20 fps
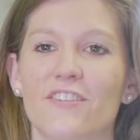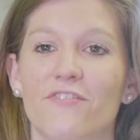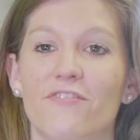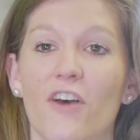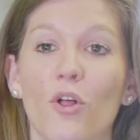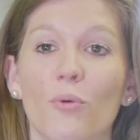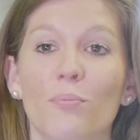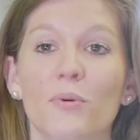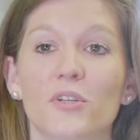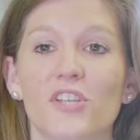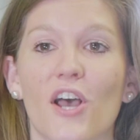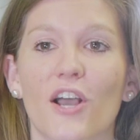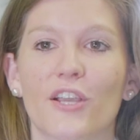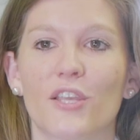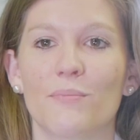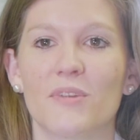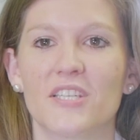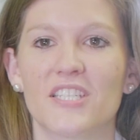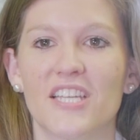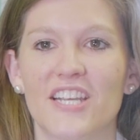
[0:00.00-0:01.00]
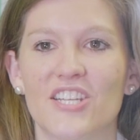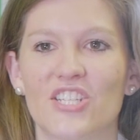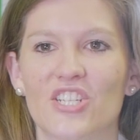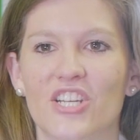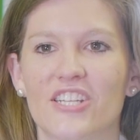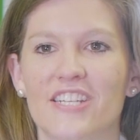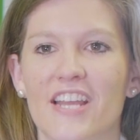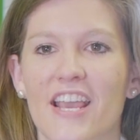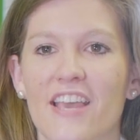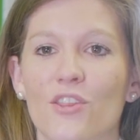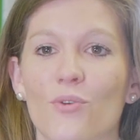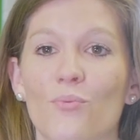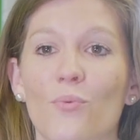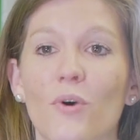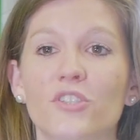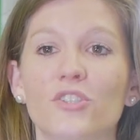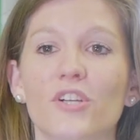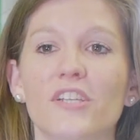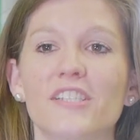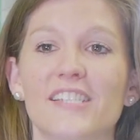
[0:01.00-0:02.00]
Developer documentation and the
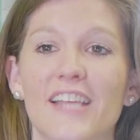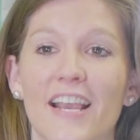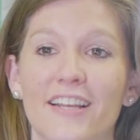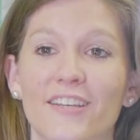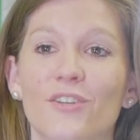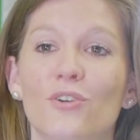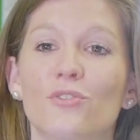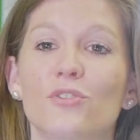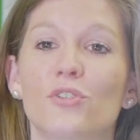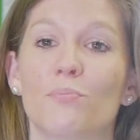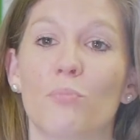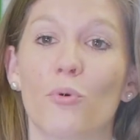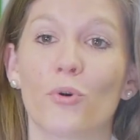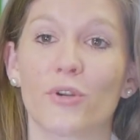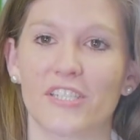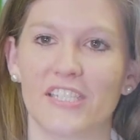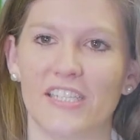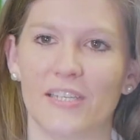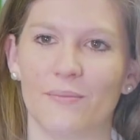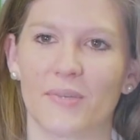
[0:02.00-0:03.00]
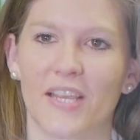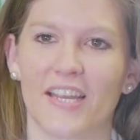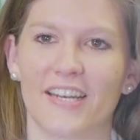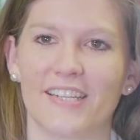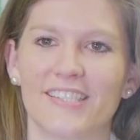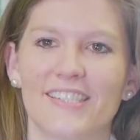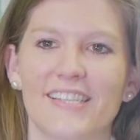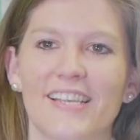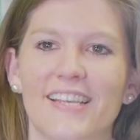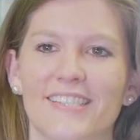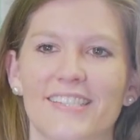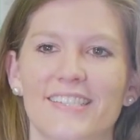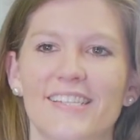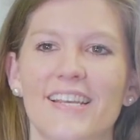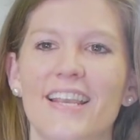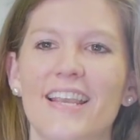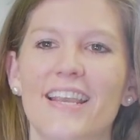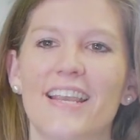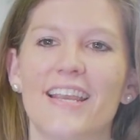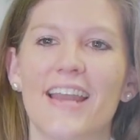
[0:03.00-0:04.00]
OneTrust technical support team can assist
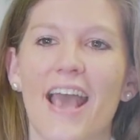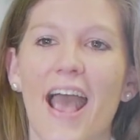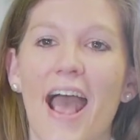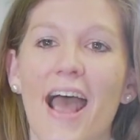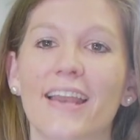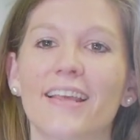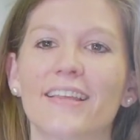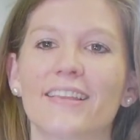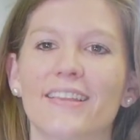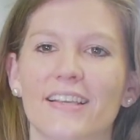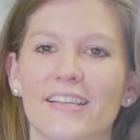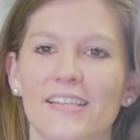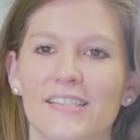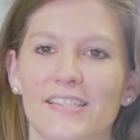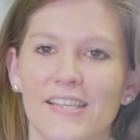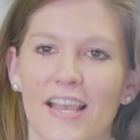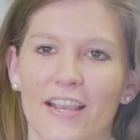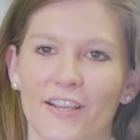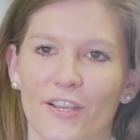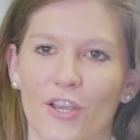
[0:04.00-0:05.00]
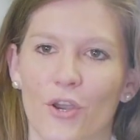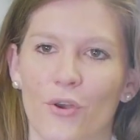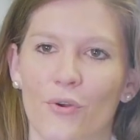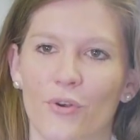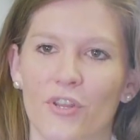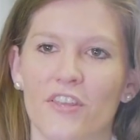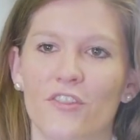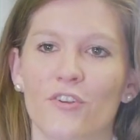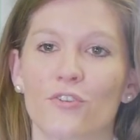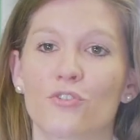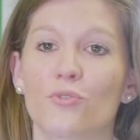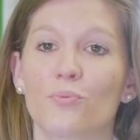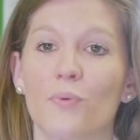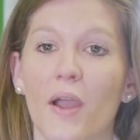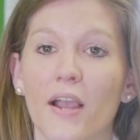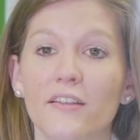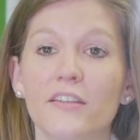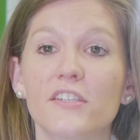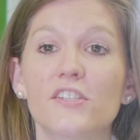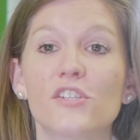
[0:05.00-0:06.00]
in adding the consent code either
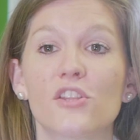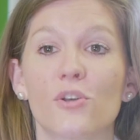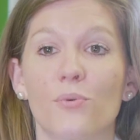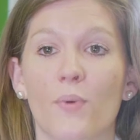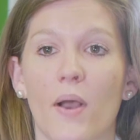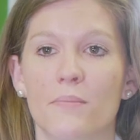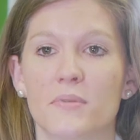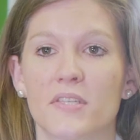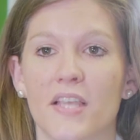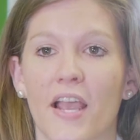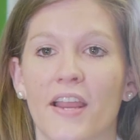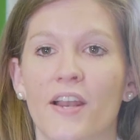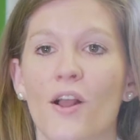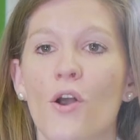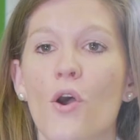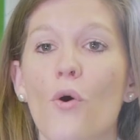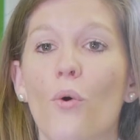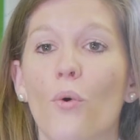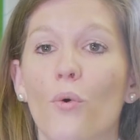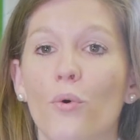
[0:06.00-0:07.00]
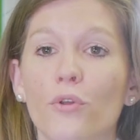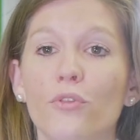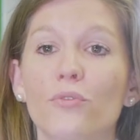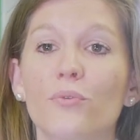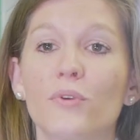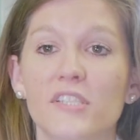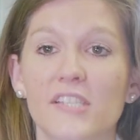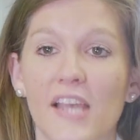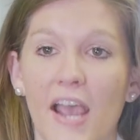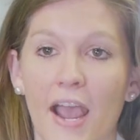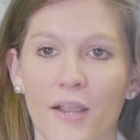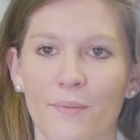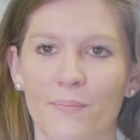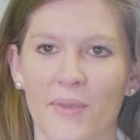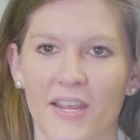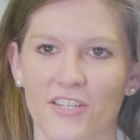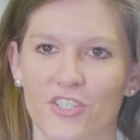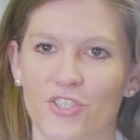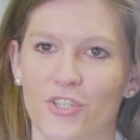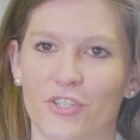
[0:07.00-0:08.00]
directly to the website or through a tag
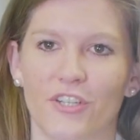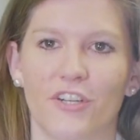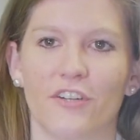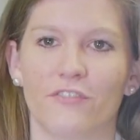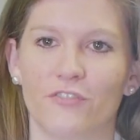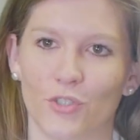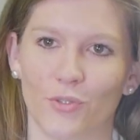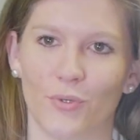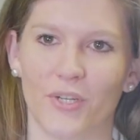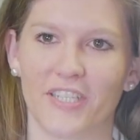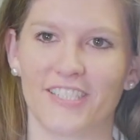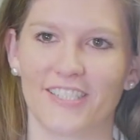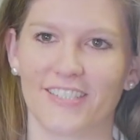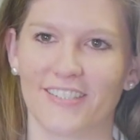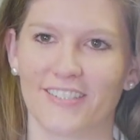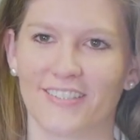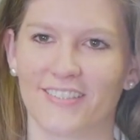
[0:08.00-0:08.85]
manager of choice.